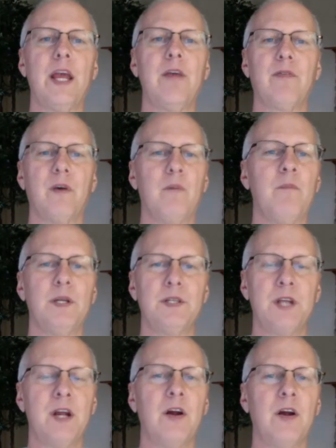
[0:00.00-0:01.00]
from
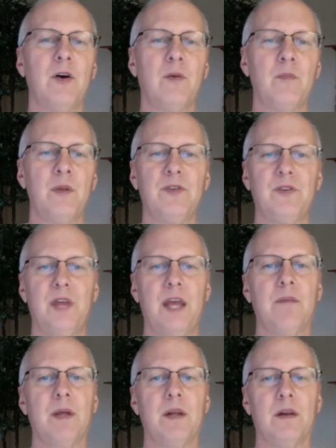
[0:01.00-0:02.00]
material
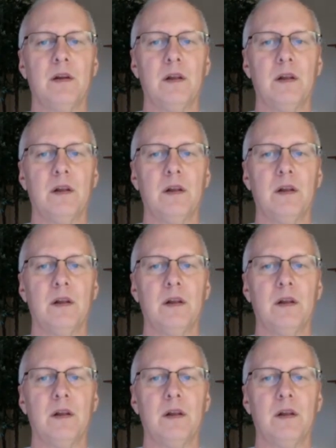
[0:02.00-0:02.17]
misstatement.